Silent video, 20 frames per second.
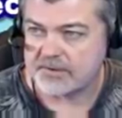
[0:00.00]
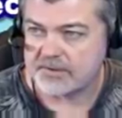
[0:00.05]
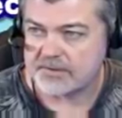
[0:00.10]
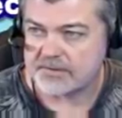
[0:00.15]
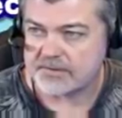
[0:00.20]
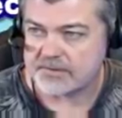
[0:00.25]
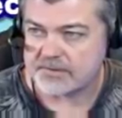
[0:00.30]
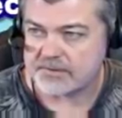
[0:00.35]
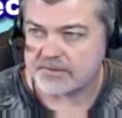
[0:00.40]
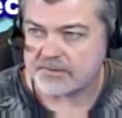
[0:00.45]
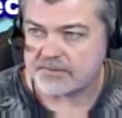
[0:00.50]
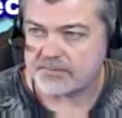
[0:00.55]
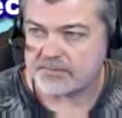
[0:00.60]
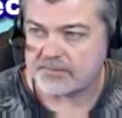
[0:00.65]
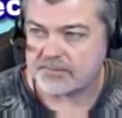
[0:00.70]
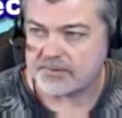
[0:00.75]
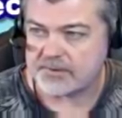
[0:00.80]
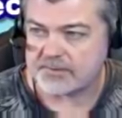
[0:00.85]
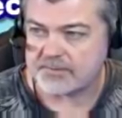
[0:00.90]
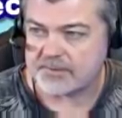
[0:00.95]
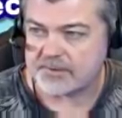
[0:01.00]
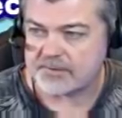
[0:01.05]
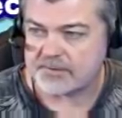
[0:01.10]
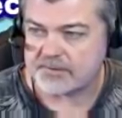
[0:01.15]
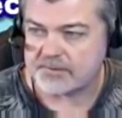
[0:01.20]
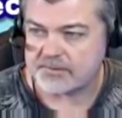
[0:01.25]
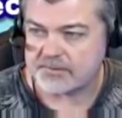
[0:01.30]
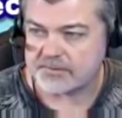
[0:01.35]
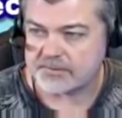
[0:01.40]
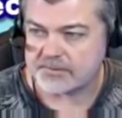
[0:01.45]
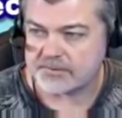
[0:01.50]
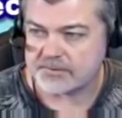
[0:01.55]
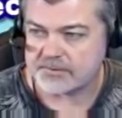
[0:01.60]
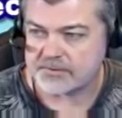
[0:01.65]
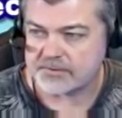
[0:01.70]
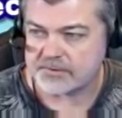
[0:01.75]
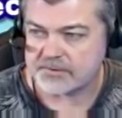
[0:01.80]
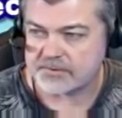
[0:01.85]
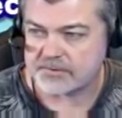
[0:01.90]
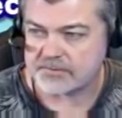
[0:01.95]
So what I'm going to do is
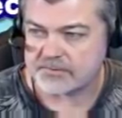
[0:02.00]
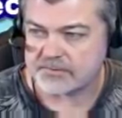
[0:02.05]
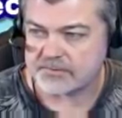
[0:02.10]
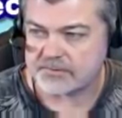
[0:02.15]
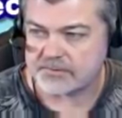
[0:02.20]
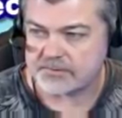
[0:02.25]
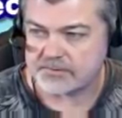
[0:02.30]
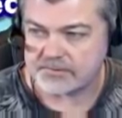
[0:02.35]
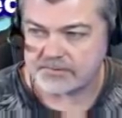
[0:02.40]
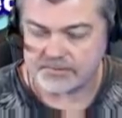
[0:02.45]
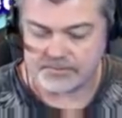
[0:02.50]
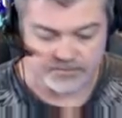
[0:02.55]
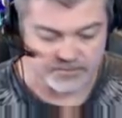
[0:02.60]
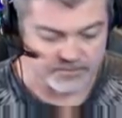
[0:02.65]
just go to